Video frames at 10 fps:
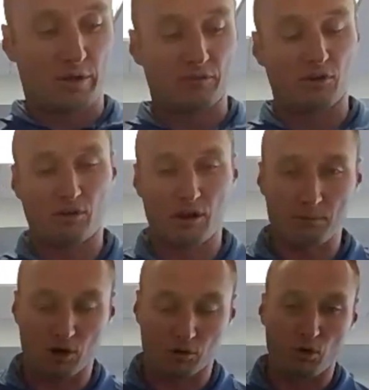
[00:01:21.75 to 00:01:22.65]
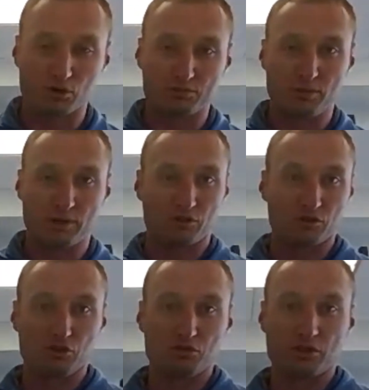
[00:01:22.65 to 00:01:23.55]
the little lumbar rolls, but you can
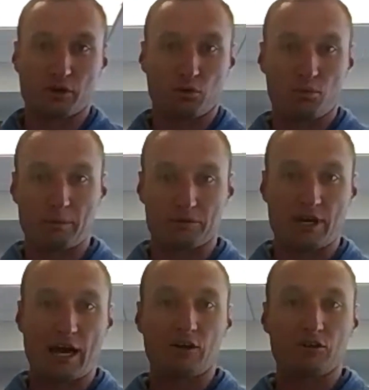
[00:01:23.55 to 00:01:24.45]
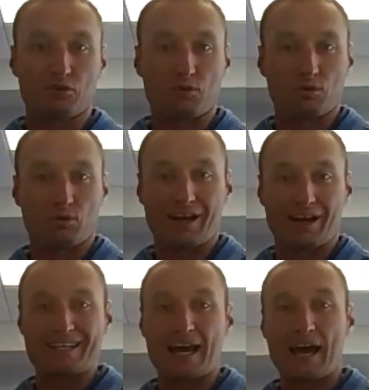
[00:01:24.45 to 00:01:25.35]
use like roll paper towels or
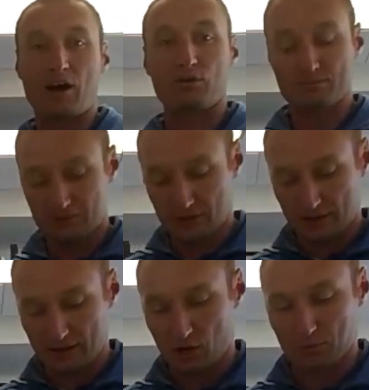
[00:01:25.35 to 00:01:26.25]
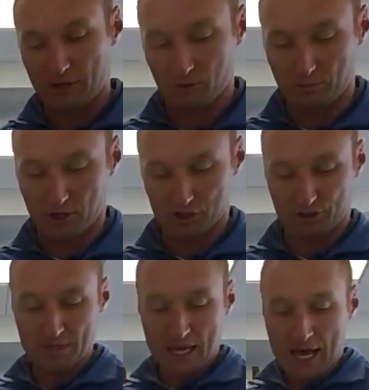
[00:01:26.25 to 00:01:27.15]
a towel to kind of help you out with posture.
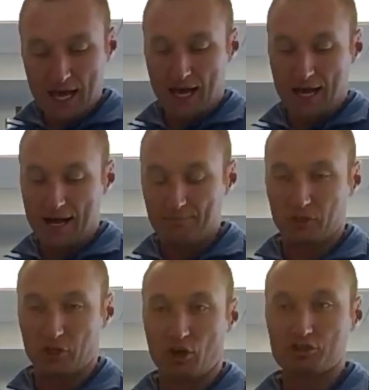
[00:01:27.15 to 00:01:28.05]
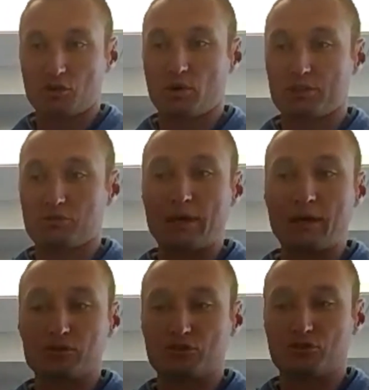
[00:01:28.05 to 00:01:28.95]
You also want to be
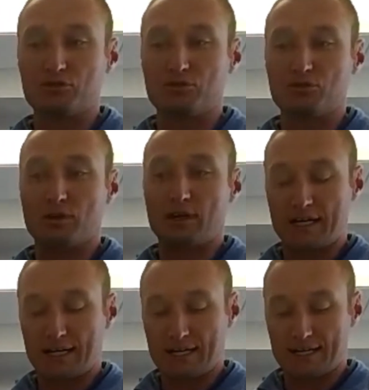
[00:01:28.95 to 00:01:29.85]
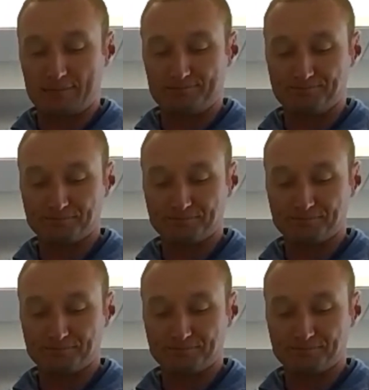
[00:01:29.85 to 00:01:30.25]
able to